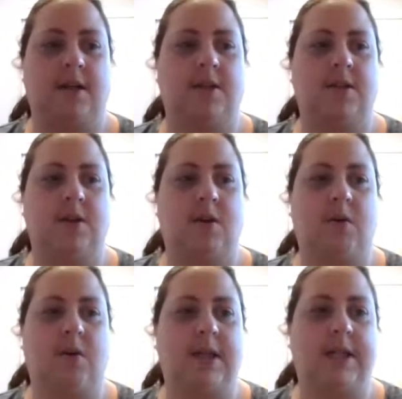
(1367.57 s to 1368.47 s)

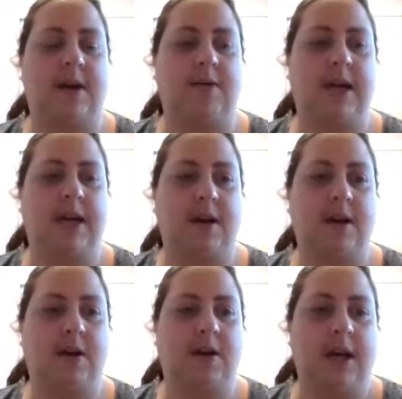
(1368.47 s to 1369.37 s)
So down
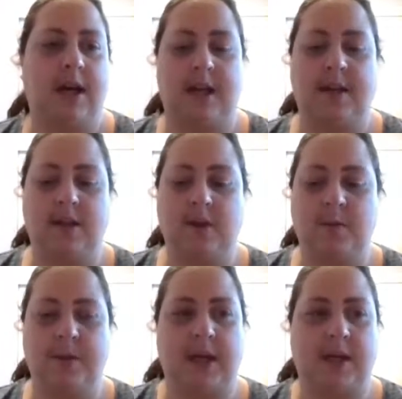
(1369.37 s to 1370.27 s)
here in the
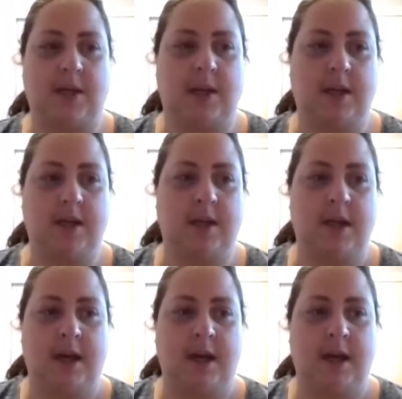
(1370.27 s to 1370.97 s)
loop section,